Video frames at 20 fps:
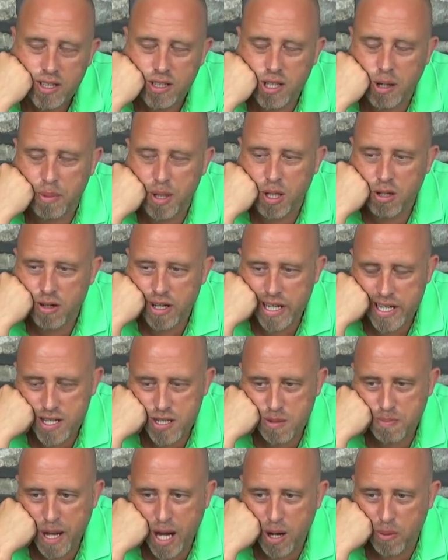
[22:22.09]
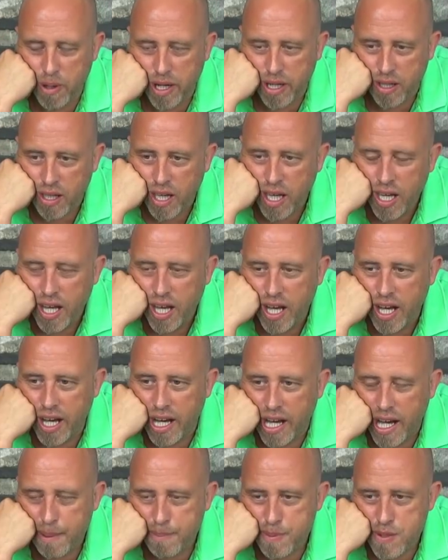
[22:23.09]
WRA Spec Wing
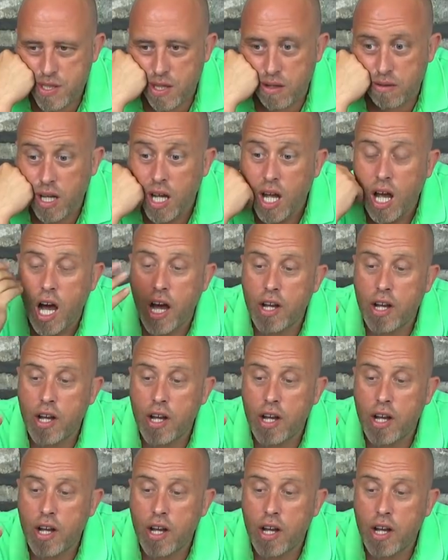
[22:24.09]
episode.